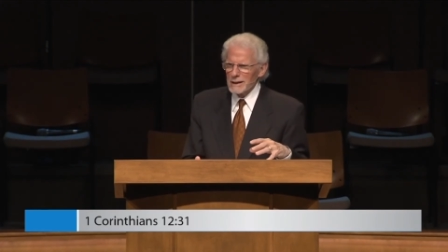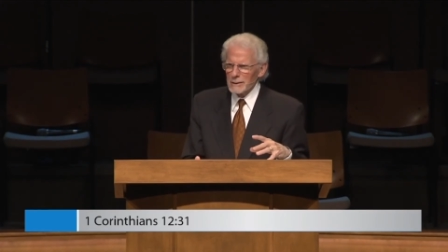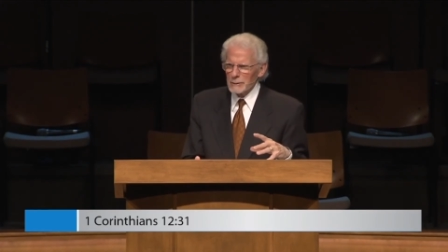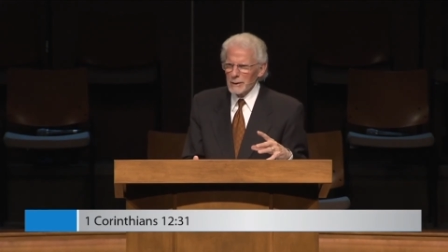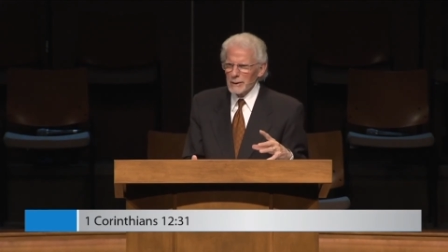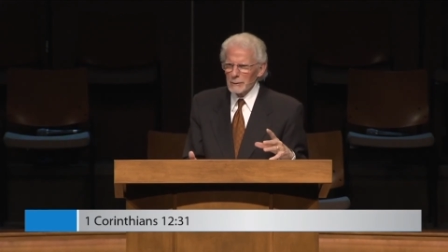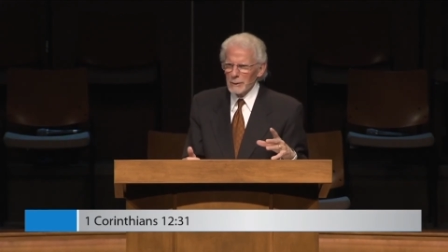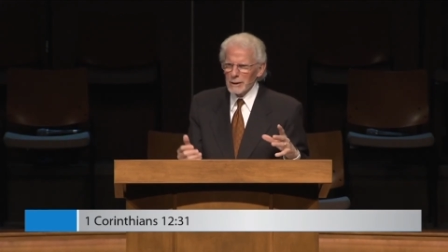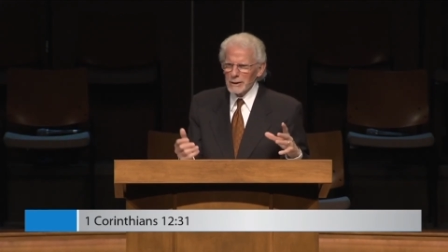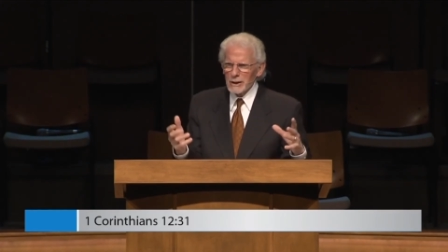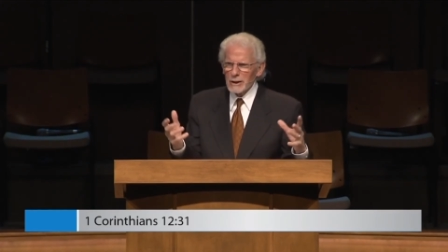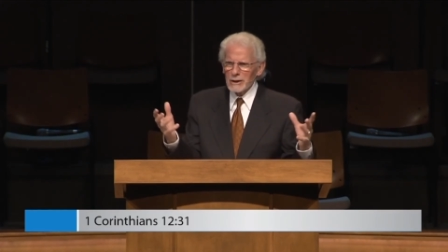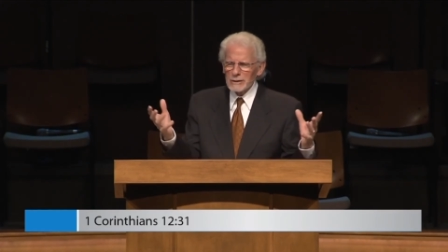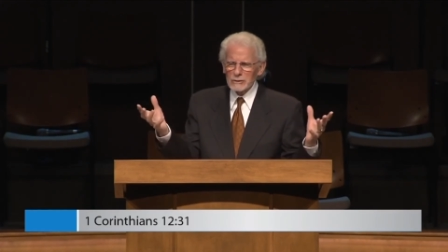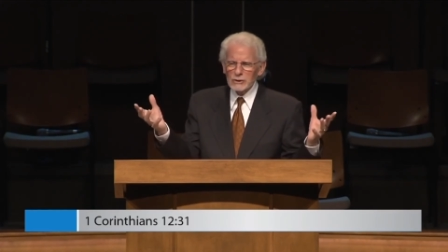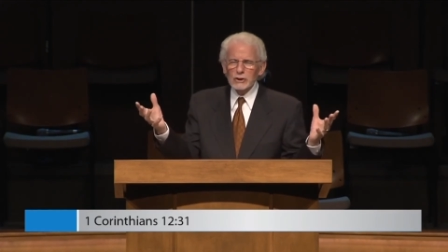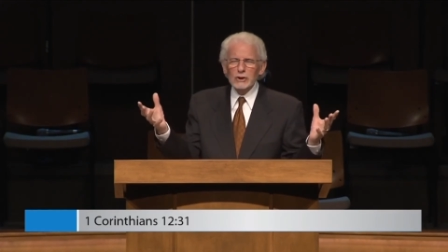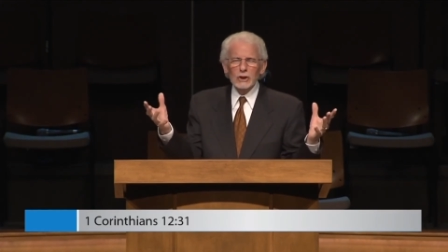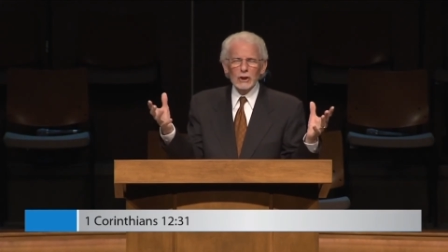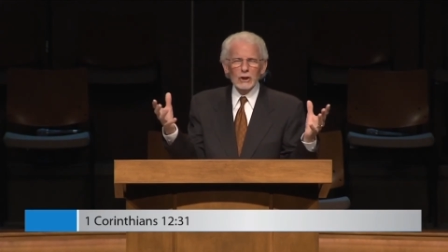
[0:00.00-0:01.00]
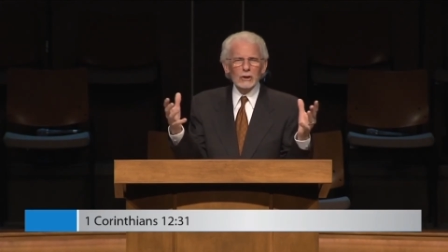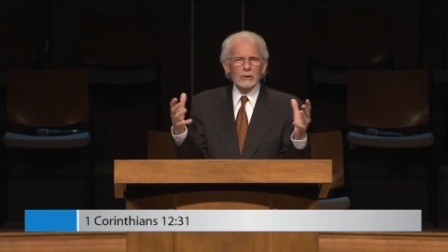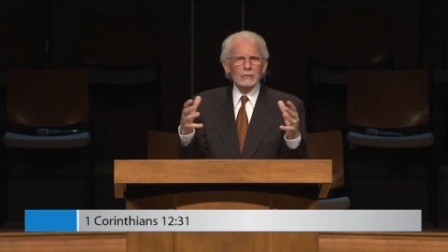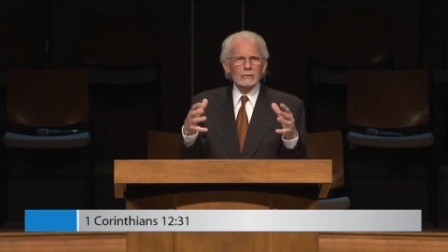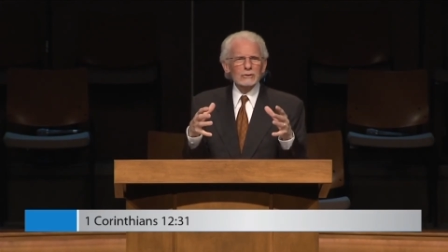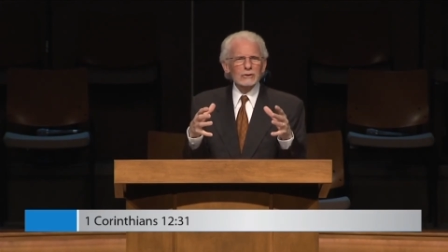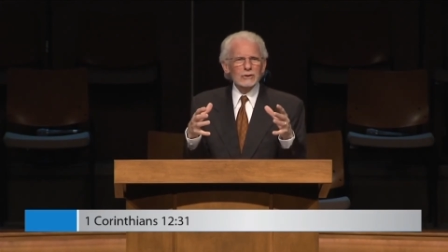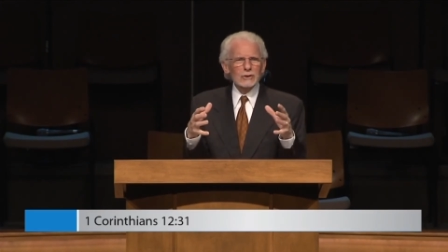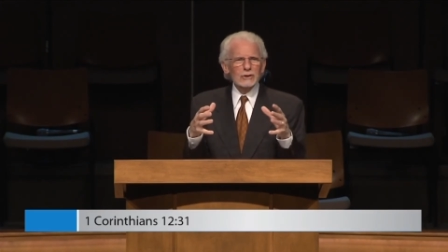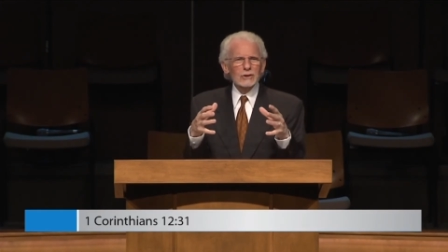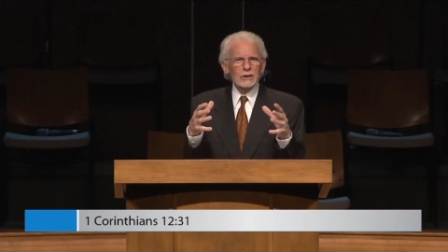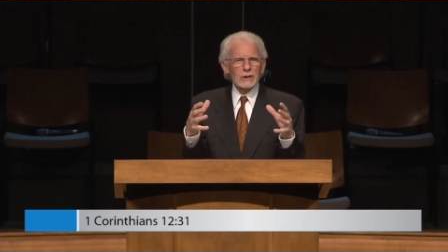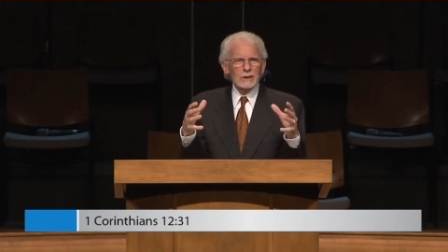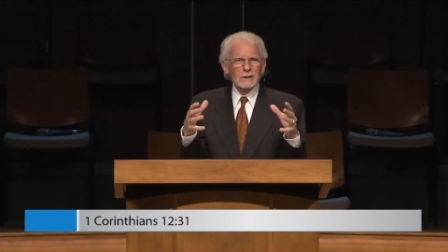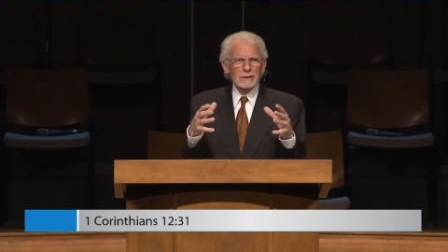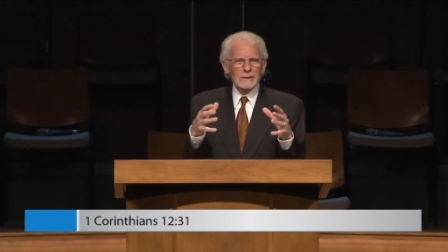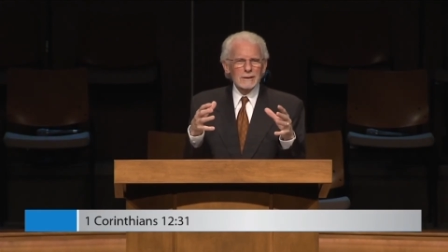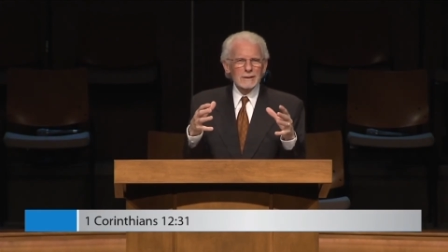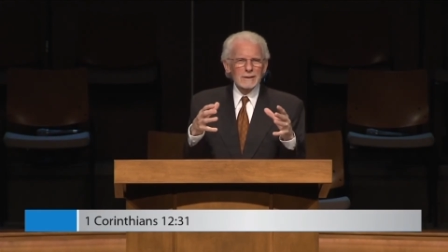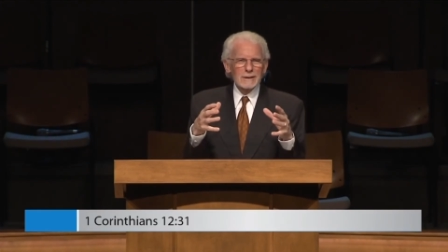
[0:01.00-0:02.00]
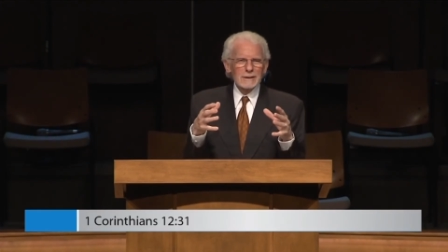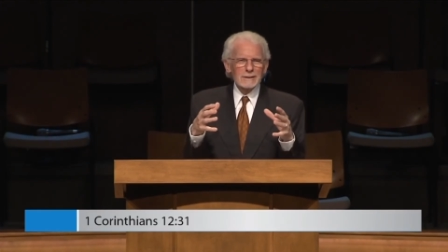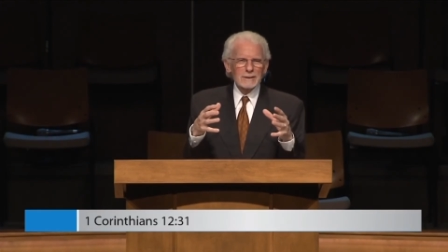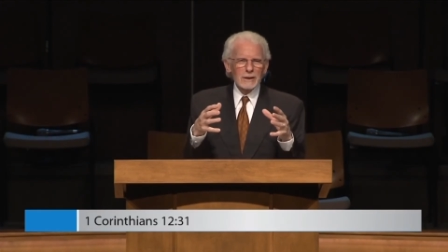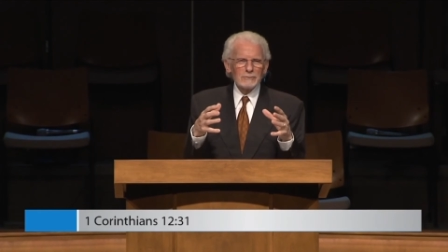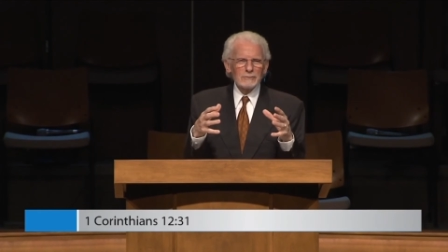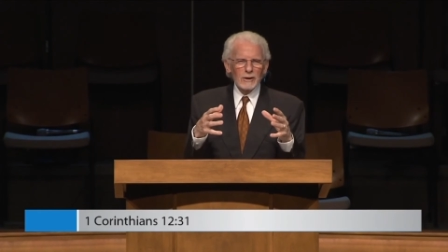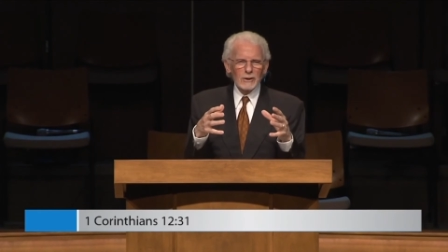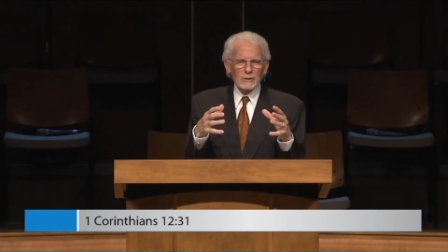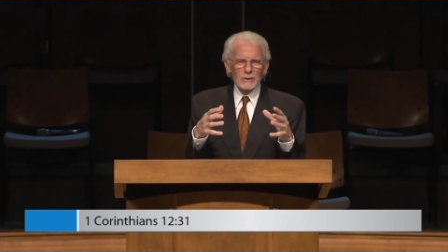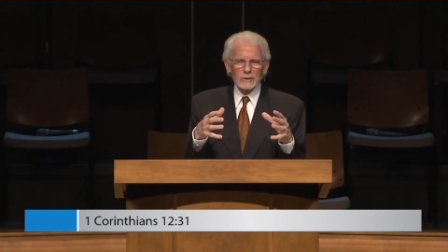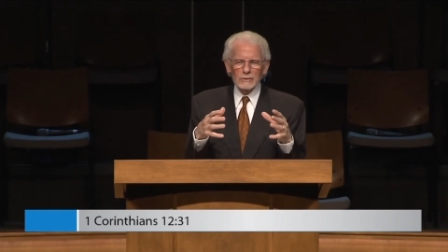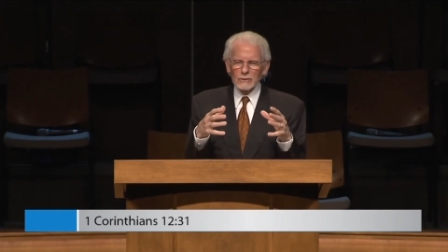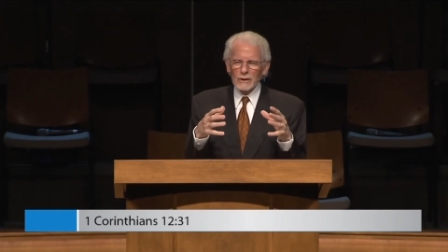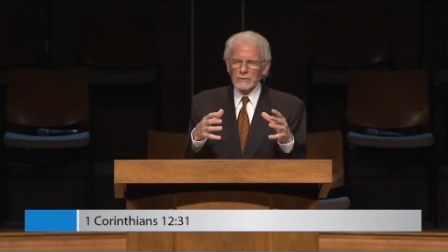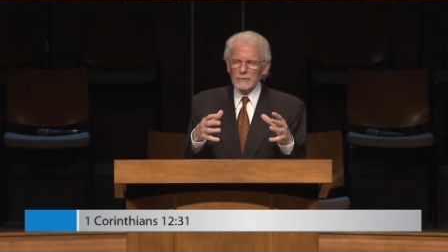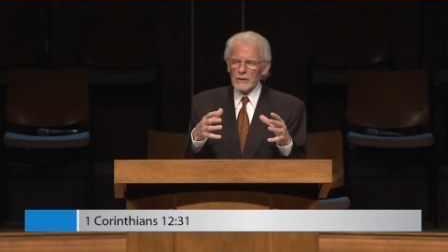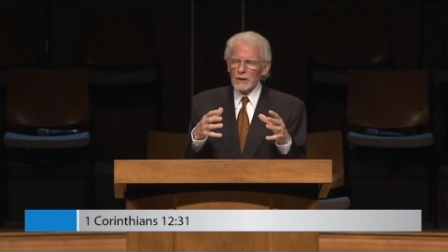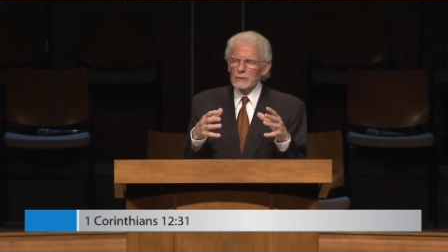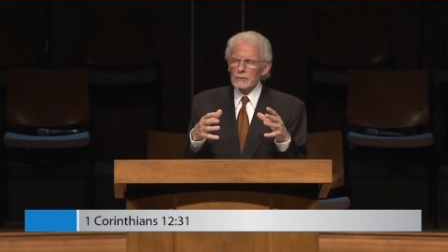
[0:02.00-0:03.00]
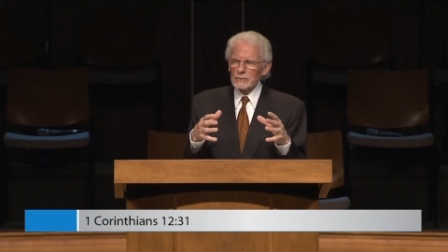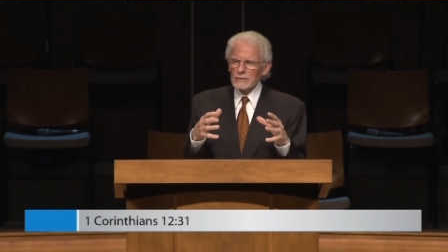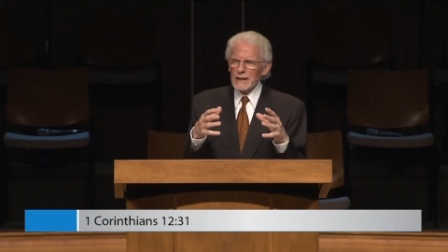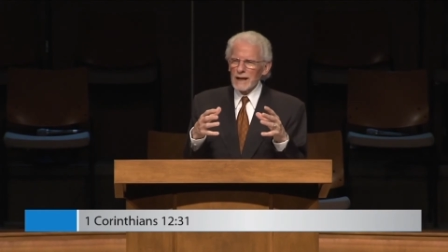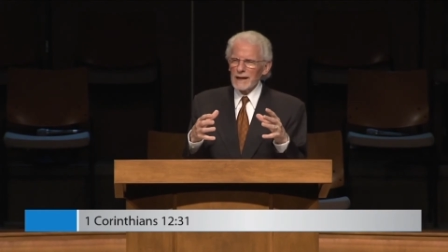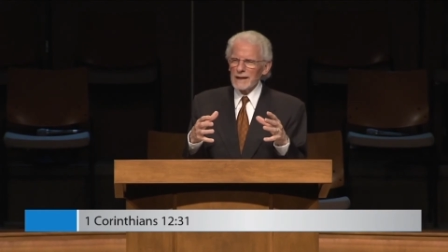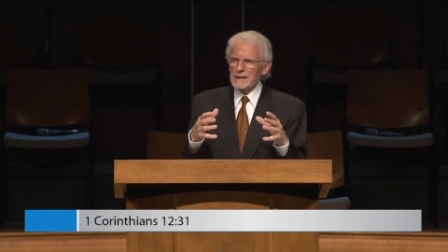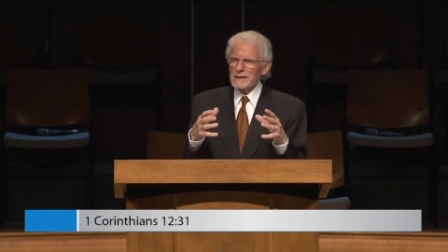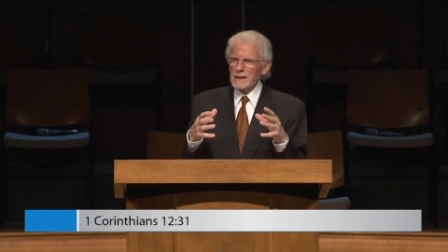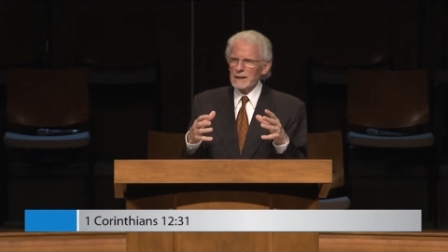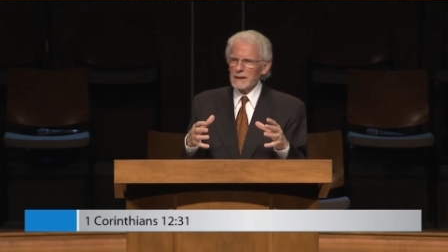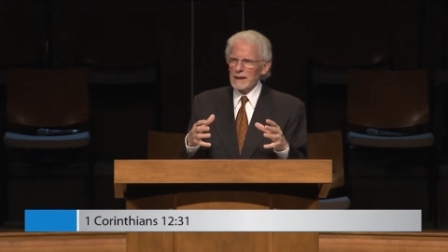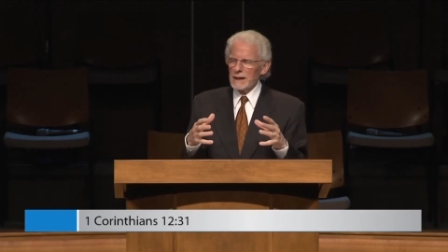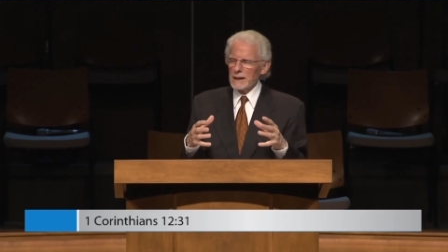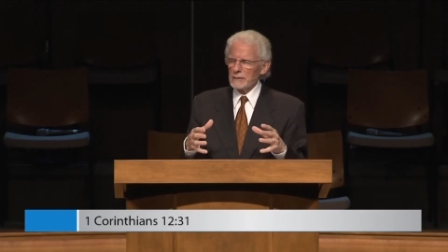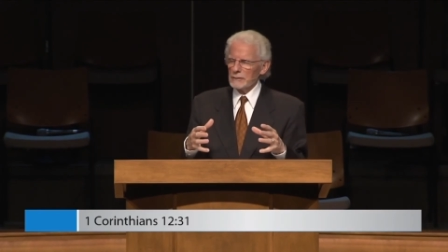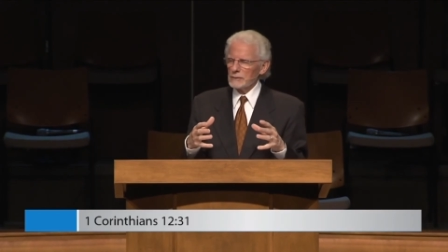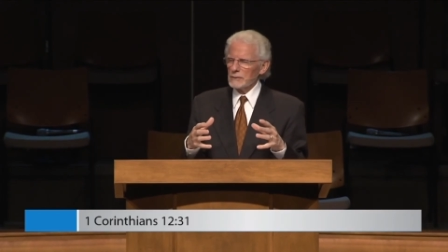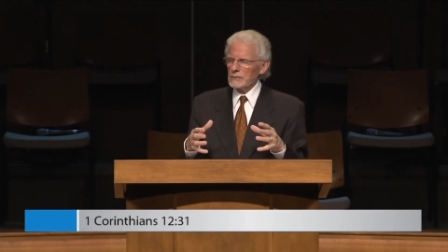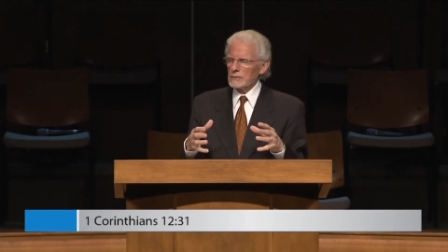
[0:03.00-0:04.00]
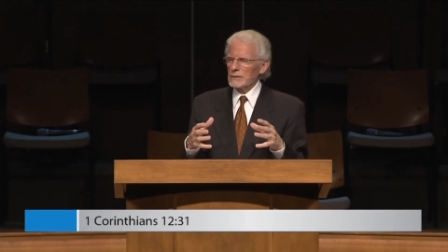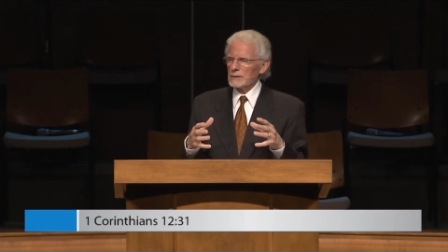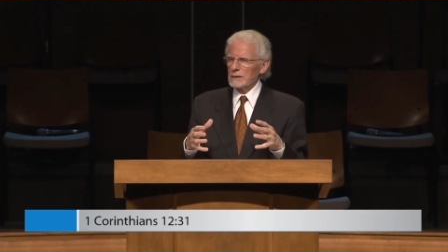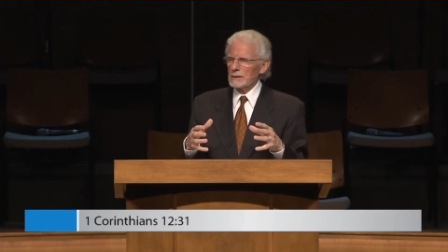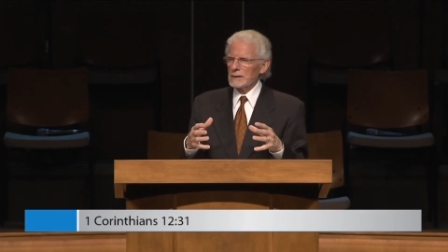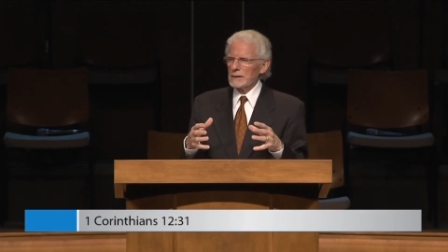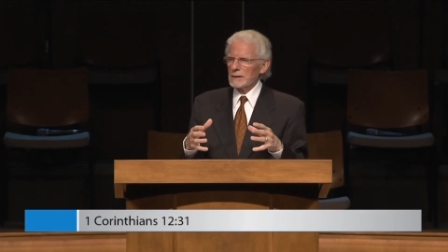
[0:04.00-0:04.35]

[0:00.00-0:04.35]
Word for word: We want our church to focus on those kind of gifts.